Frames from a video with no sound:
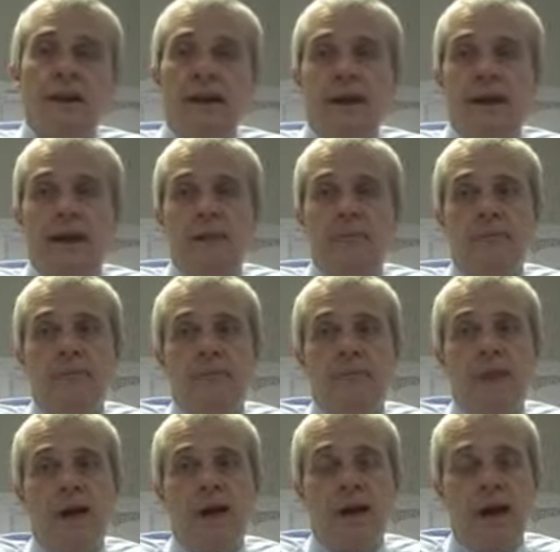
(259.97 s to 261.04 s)

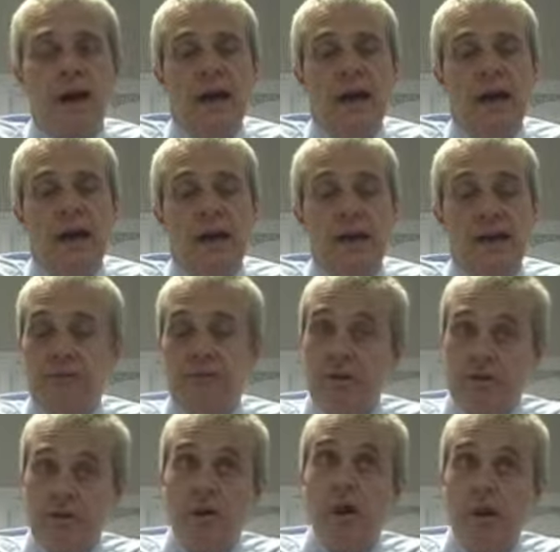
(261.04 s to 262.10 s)
It'll have
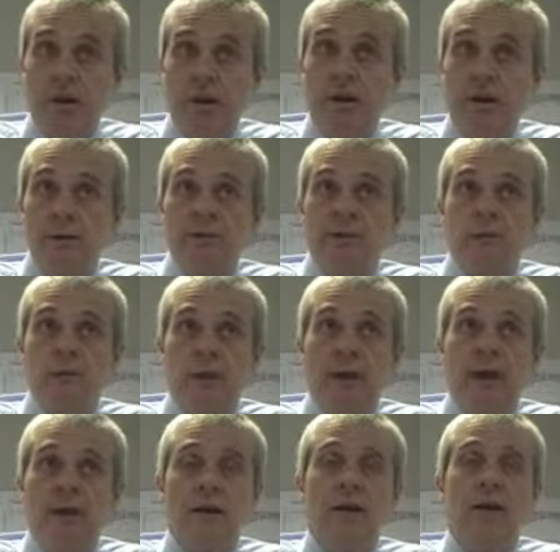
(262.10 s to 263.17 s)
different opening hours as well.